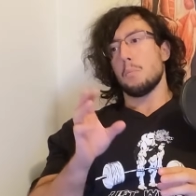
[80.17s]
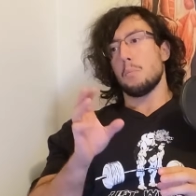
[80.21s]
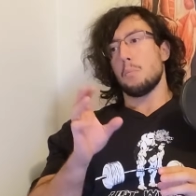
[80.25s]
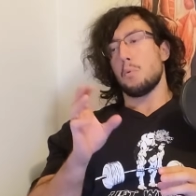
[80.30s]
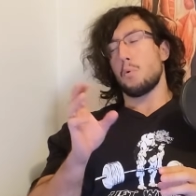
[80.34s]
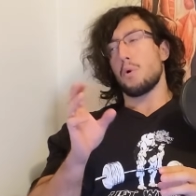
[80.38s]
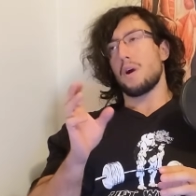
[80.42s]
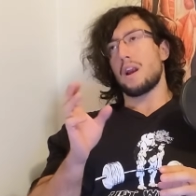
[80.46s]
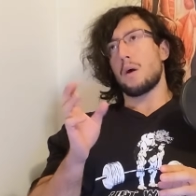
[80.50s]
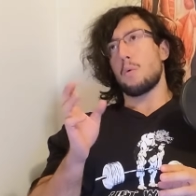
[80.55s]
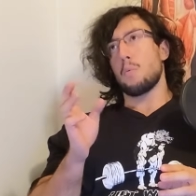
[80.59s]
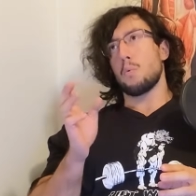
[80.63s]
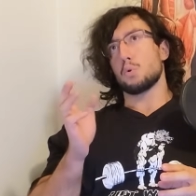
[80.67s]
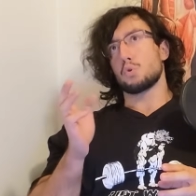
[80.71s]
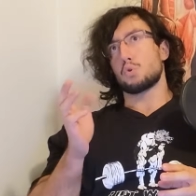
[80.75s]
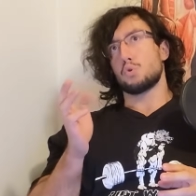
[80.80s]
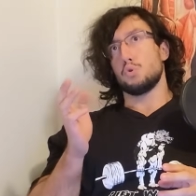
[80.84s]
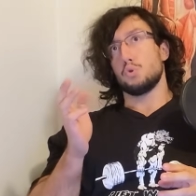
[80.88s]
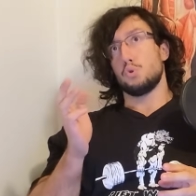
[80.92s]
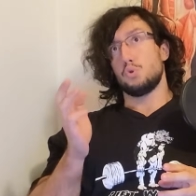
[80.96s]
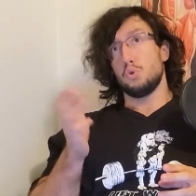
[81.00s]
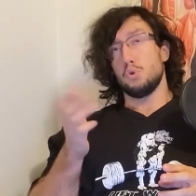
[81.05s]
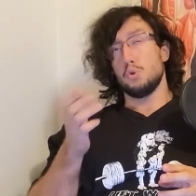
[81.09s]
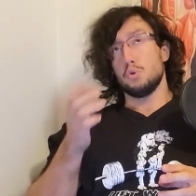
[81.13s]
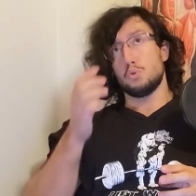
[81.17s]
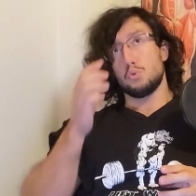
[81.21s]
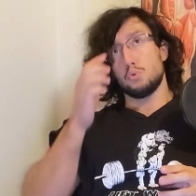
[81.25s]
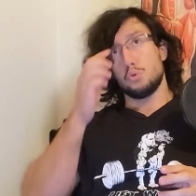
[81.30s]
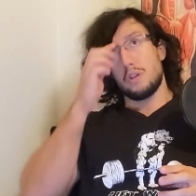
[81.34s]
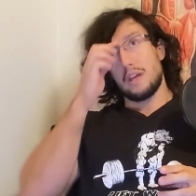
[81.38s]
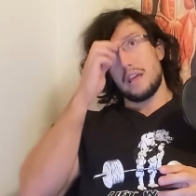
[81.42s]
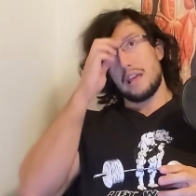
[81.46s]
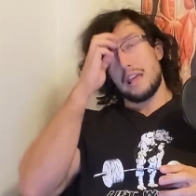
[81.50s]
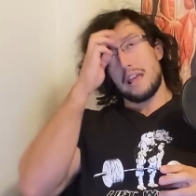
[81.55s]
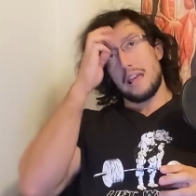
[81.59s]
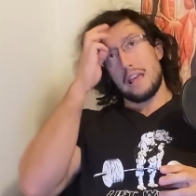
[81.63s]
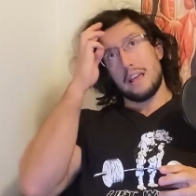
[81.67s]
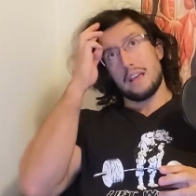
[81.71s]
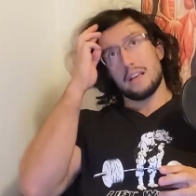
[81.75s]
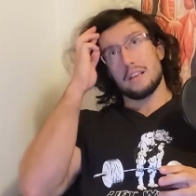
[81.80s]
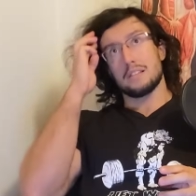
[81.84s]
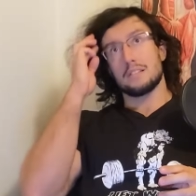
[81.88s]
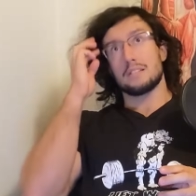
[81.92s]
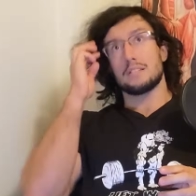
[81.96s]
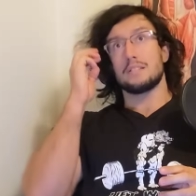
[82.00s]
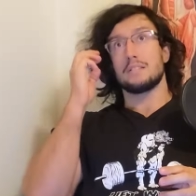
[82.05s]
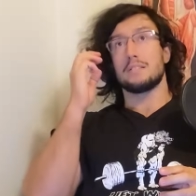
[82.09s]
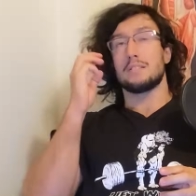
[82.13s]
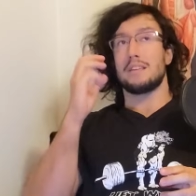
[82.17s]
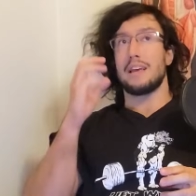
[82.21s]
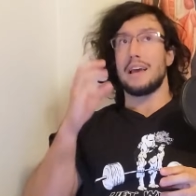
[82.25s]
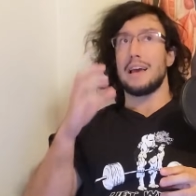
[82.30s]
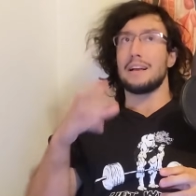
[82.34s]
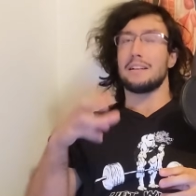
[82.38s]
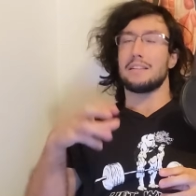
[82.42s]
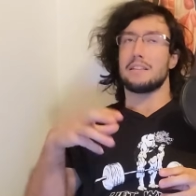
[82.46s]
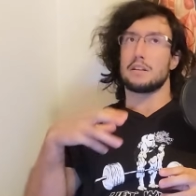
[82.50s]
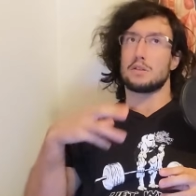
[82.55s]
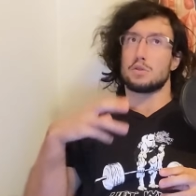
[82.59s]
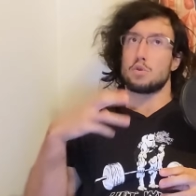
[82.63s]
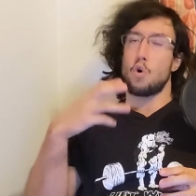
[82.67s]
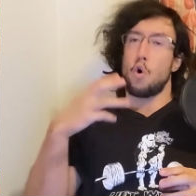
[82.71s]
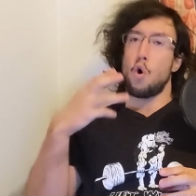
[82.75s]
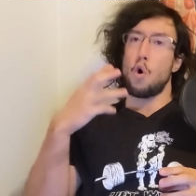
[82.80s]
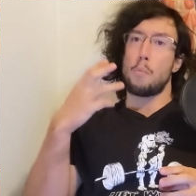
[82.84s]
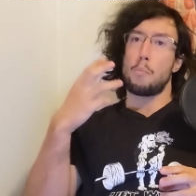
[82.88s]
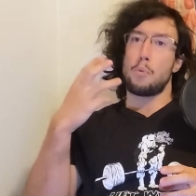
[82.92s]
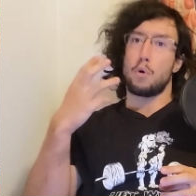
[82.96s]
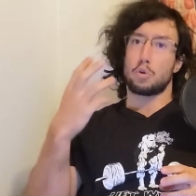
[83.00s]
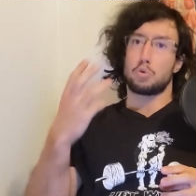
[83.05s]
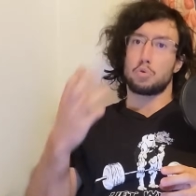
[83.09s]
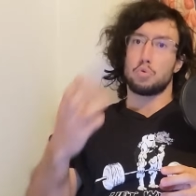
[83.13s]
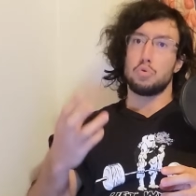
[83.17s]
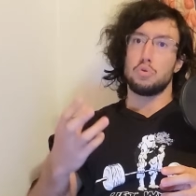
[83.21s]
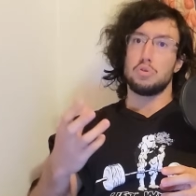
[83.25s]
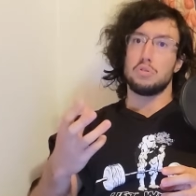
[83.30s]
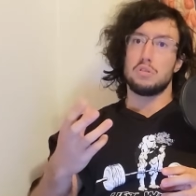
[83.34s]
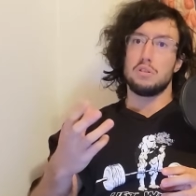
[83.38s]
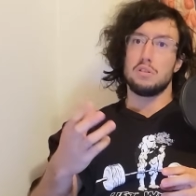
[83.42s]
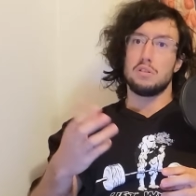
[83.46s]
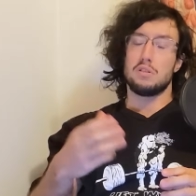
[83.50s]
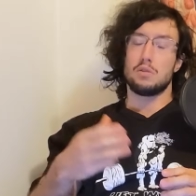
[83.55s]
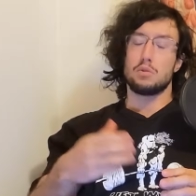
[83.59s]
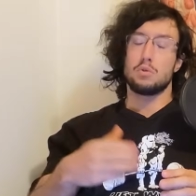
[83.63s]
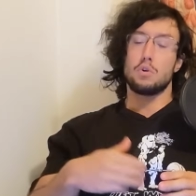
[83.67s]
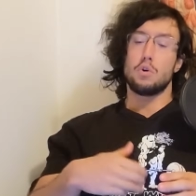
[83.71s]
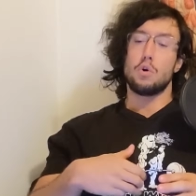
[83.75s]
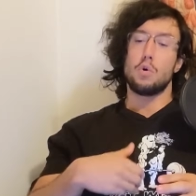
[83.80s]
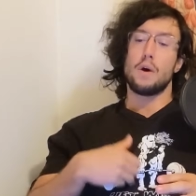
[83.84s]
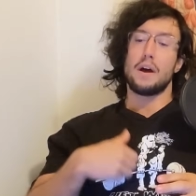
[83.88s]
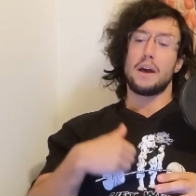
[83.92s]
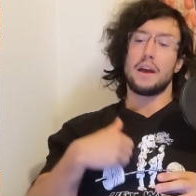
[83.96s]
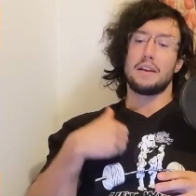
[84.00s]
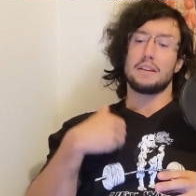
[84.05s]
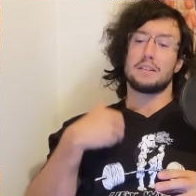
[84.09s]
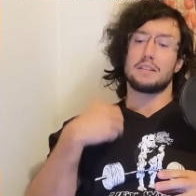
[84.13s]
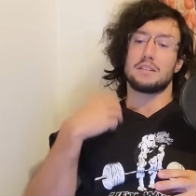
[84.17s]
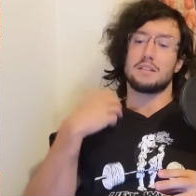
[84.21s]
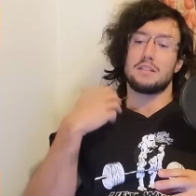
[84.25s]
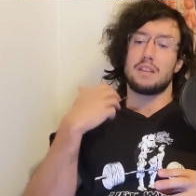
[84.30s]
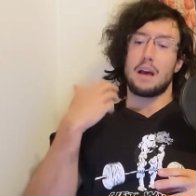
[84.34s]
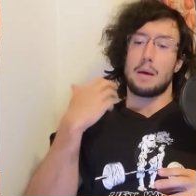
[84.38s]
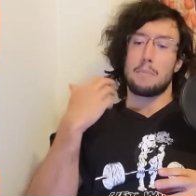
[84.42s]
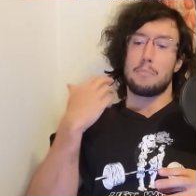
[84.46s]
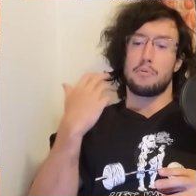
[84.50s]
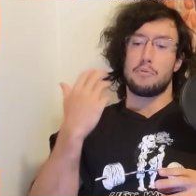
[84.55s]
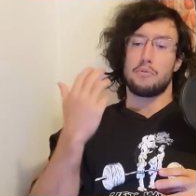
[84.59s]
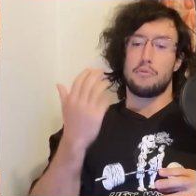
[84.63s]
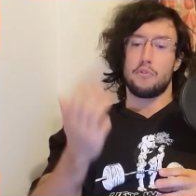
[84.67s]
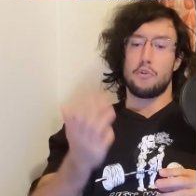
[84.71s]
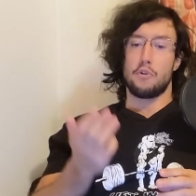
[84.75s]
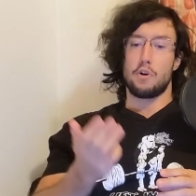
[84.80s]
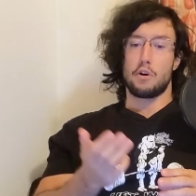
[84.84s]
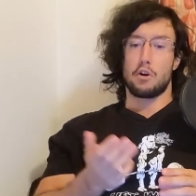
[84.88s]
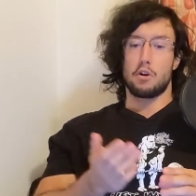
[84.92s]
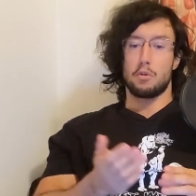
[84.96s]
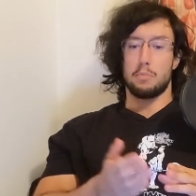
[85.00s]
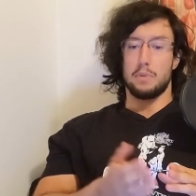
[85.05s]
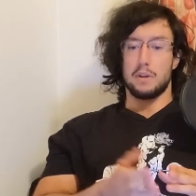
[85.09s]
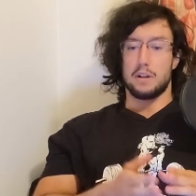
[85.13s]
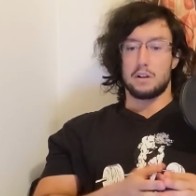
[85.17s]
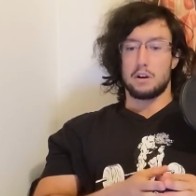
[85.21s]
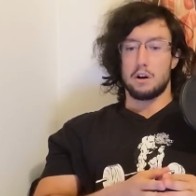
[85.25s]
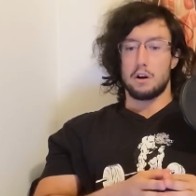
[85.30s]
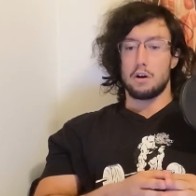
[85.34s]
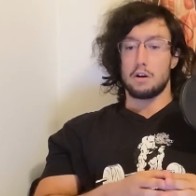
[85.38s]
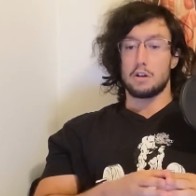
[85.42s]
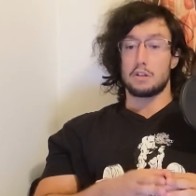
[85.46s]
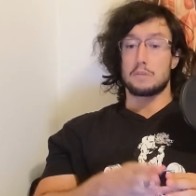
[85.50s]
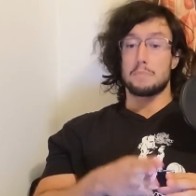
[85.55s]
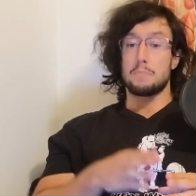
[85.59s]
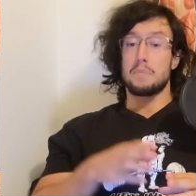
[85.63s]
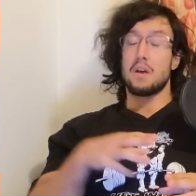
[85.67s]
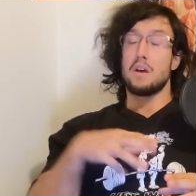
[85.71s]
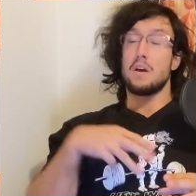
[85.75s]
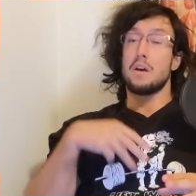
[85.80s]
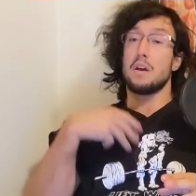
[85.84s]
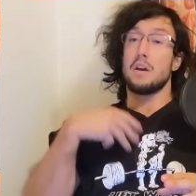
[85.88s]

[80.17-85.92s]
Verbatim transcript: But what I want to do today is take this opportunity to go a step further because